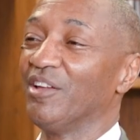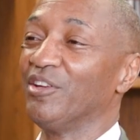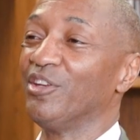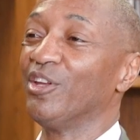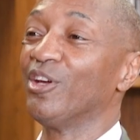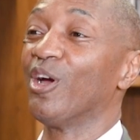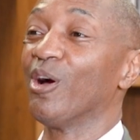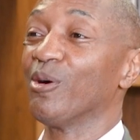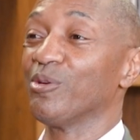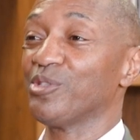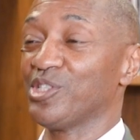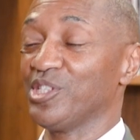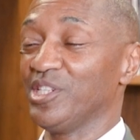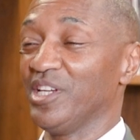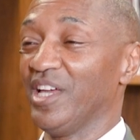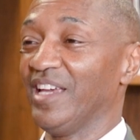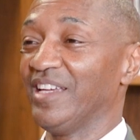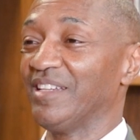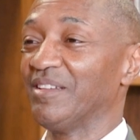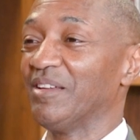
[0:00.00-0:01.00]

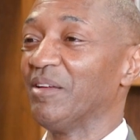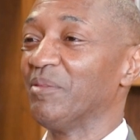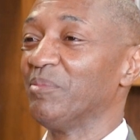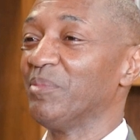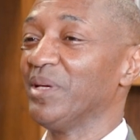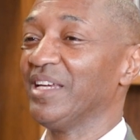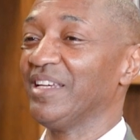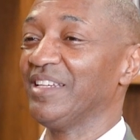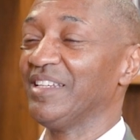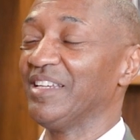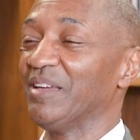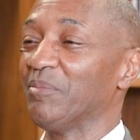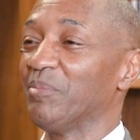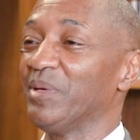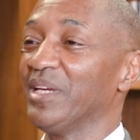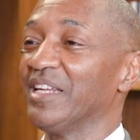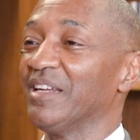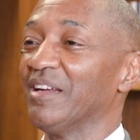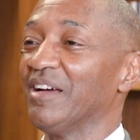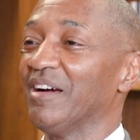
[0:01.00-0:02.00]
negotiate and be
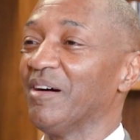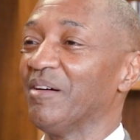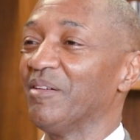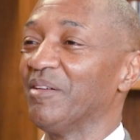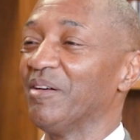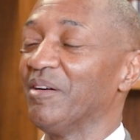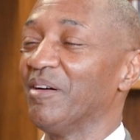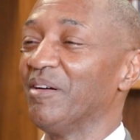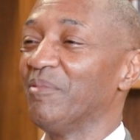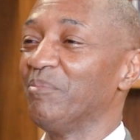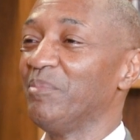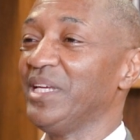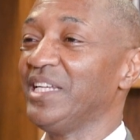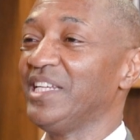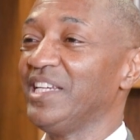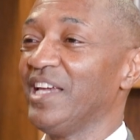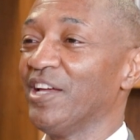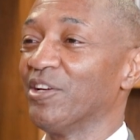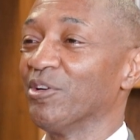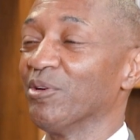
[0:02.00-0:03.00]
a
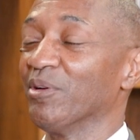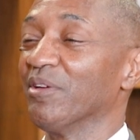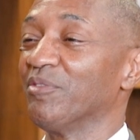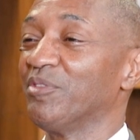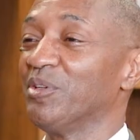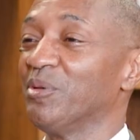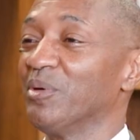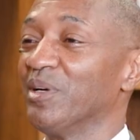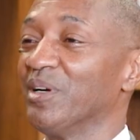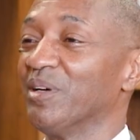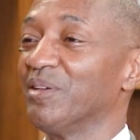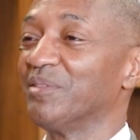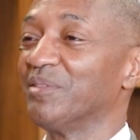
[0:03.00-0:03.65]
mediator, if you will.